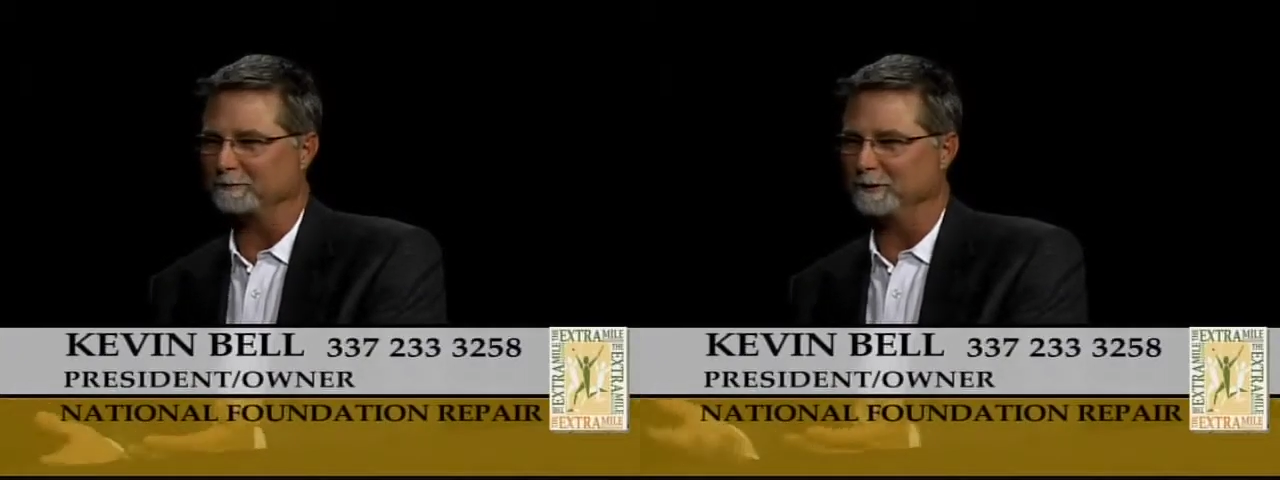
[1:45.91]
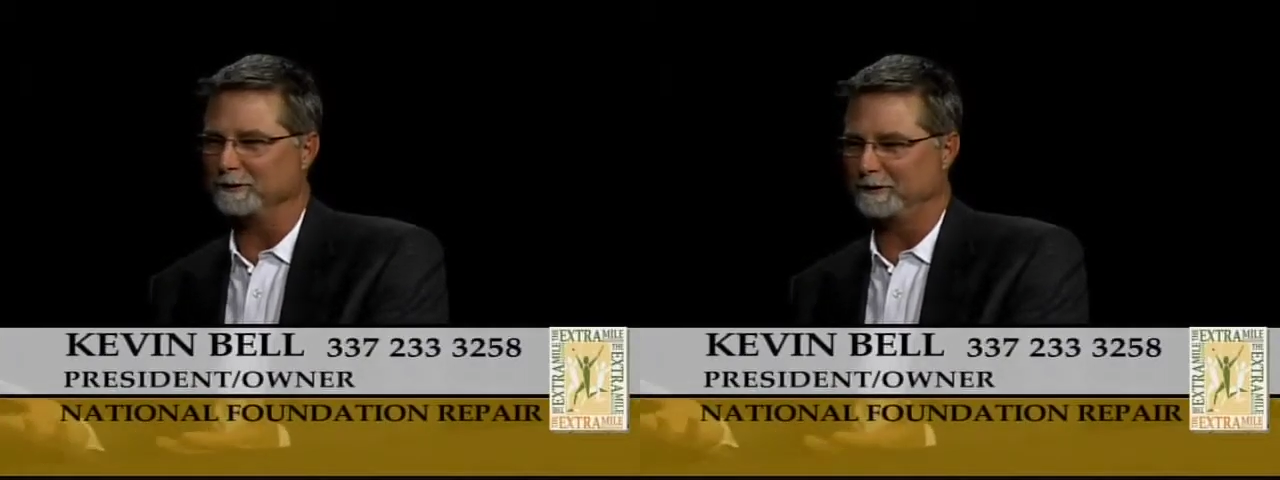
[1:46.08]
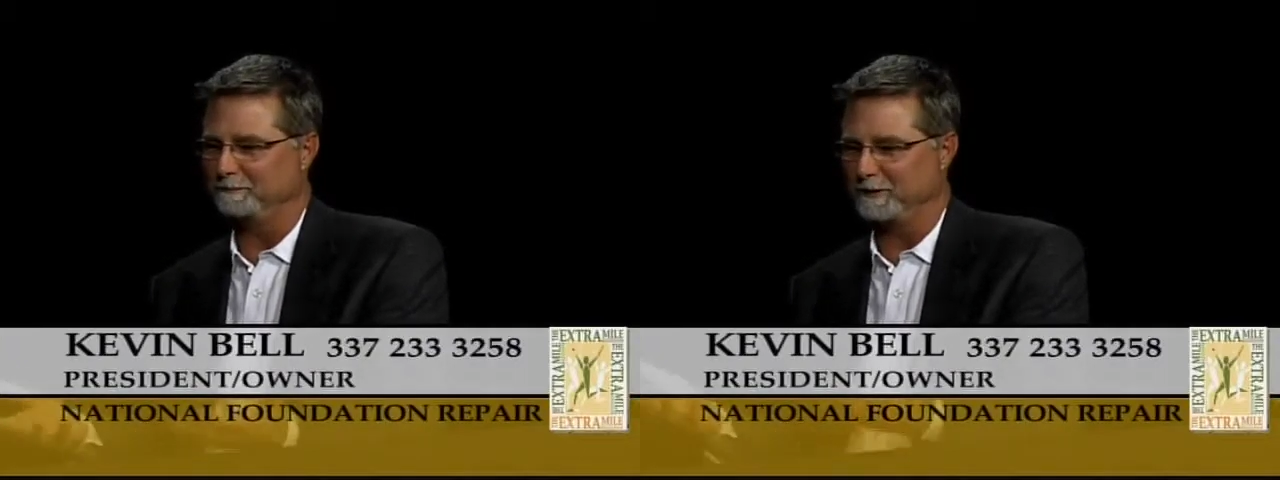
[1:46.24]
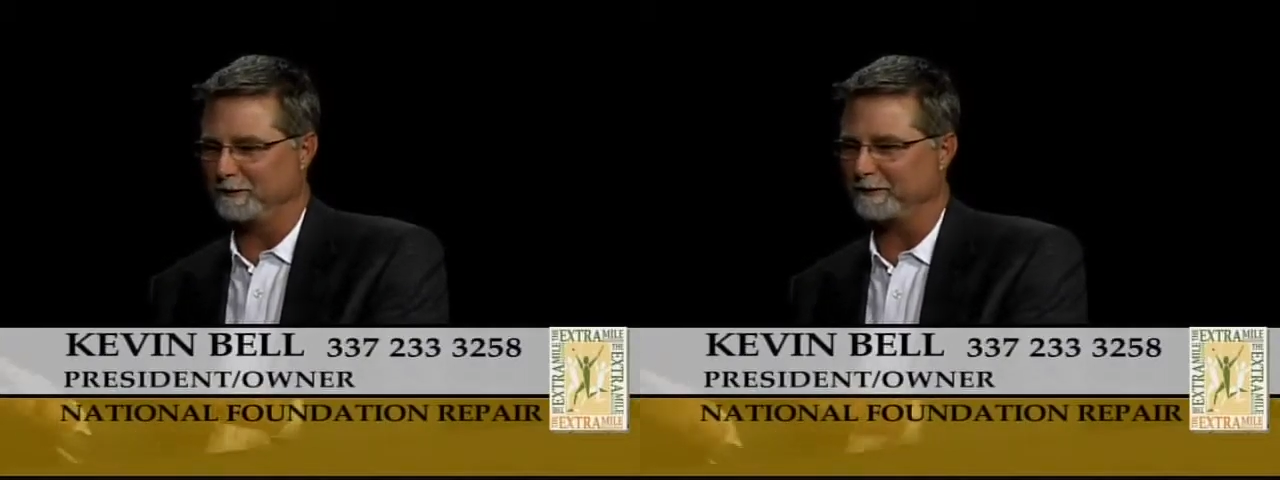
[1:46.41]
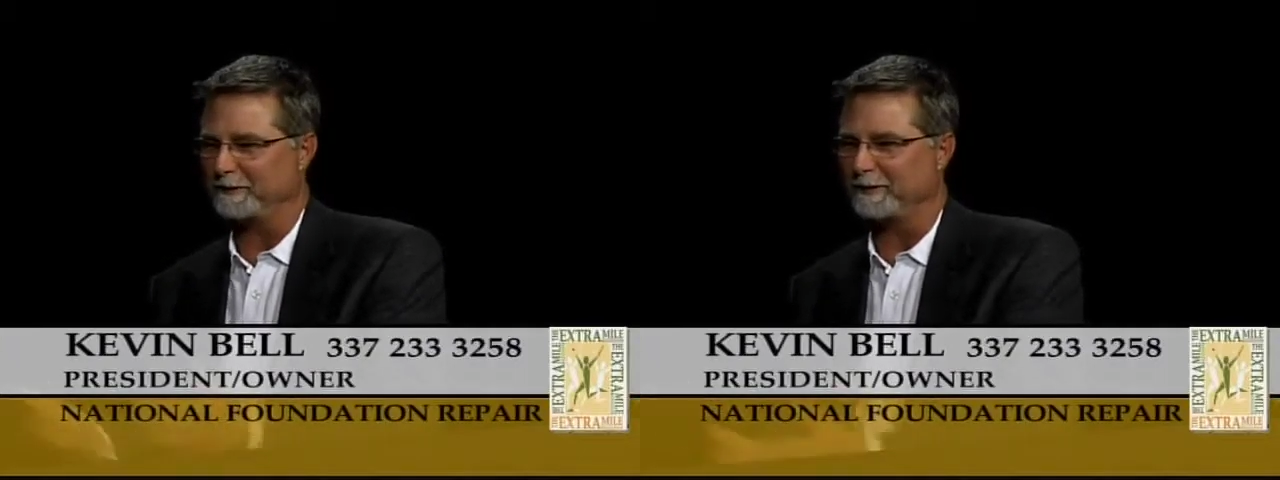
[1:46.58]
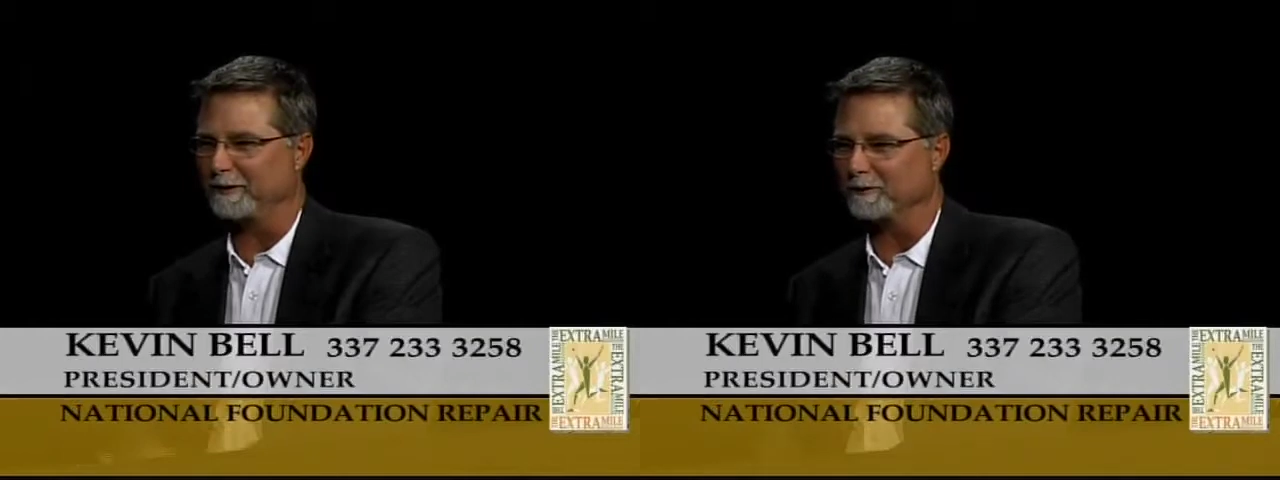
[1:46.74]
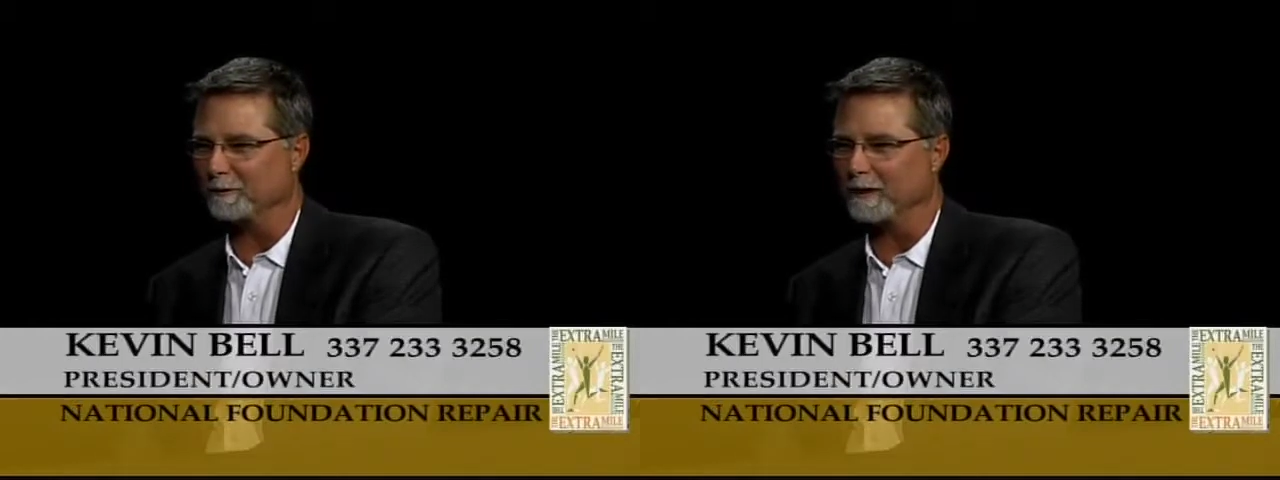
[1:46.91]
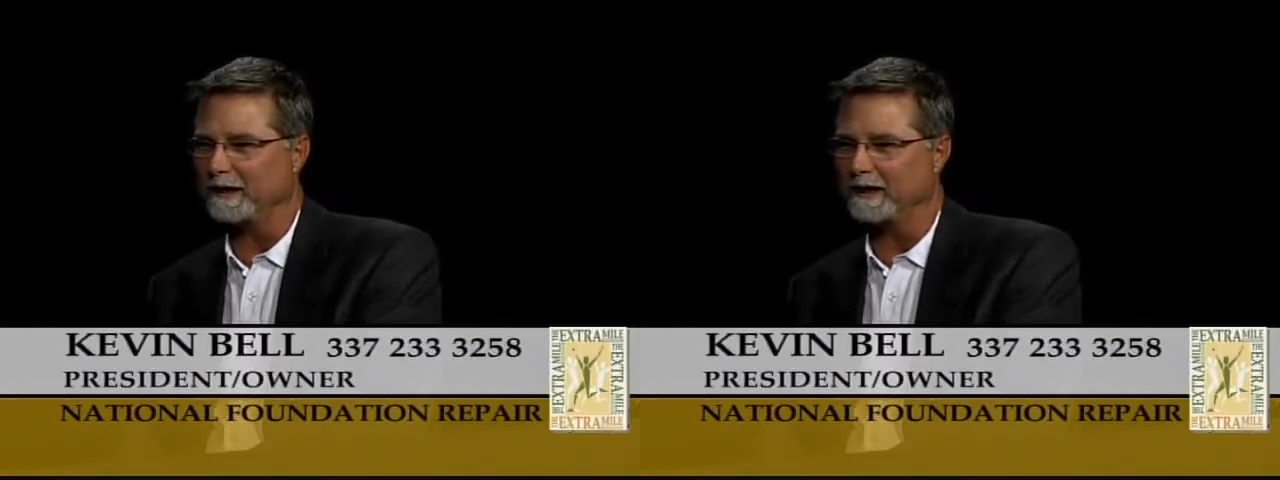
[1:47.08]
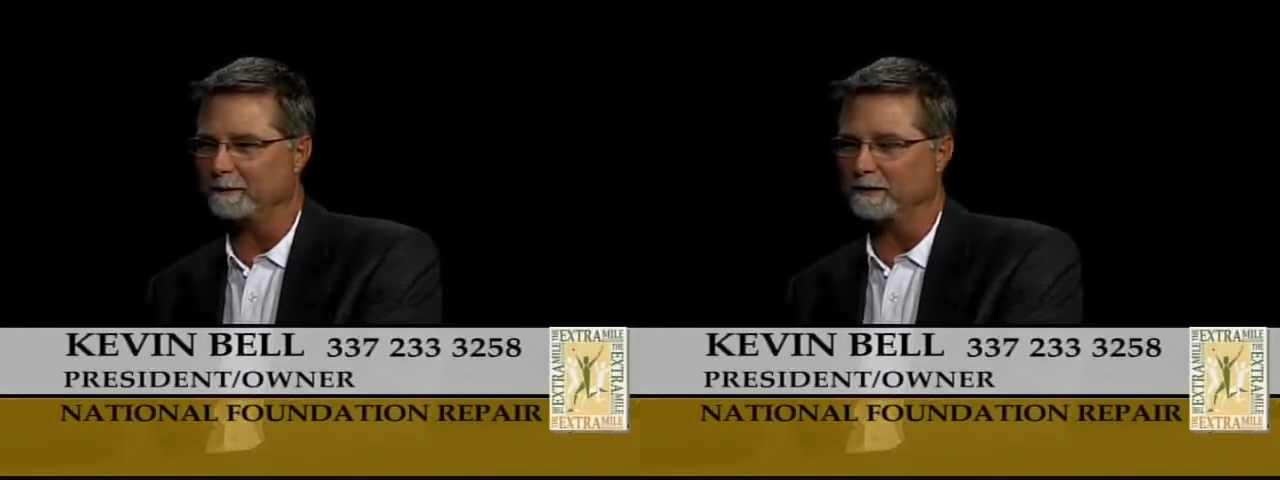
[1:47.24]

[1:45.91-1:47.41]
moving their own way.